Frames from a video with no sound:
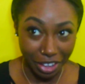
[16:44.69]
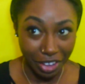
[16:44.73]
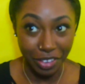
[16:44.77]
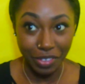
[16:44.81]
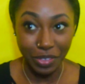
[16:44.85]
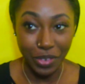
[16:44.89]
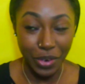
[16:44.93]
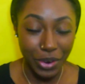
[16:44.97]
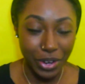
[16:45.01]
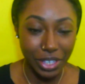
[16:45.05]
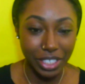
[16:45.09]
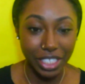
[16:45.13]

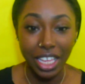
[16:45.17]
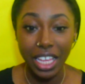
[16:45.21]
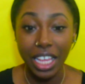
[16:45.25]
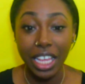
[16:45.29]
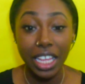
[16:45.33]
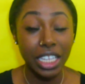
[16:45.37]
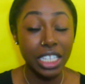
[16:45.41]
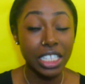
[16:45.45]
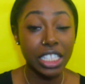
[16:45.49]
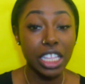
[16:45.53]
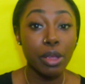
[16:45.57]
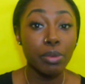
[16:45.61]
of course,
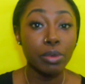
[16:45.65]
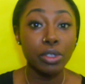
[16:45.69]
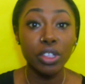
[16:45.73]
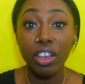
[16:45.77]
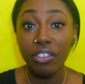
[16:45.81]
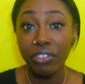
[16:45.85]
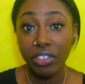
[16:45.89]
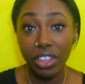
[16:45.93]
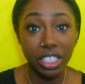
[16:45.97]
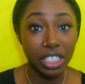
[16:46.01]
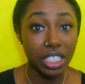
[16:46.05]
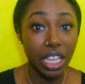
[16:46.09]
because they was
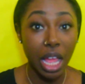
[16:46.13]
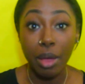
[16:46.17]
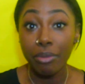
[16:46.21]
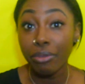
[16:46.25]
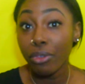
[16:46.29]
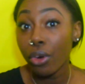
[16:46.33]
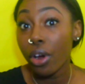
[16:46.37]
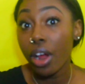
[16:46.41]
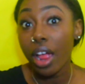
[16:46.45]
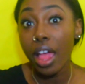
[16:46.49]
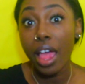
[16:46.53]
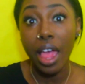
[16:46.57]
on FaceTime
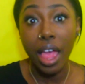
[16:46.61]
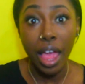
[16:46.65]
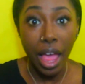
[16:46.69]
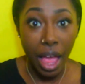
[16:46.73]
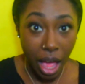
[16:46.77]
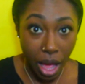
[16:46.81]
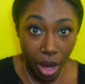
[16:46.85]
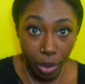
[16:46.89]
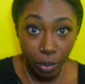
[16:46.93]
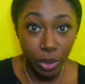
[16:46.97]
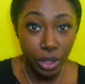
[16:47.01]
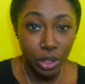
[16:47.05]
for
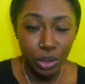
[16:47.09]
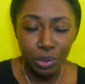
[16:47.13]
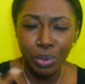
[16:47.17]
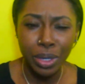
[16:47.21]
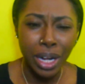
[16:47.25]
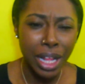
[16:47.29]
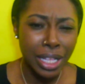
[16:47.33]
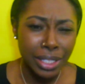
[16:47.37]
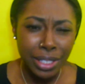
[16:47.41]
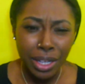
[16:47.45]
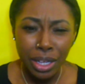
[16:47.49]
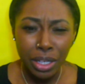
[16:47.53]
hours.
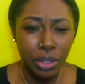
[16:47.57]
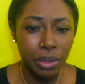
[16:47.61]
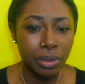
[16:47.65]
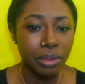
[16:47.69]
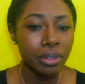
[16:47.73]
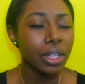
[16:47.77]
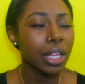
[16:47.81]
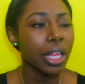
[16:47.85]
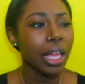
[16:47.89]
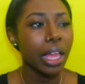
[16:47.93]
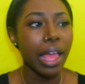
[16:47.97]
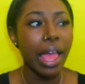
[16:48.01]
When I tell
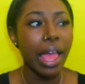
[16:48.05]
you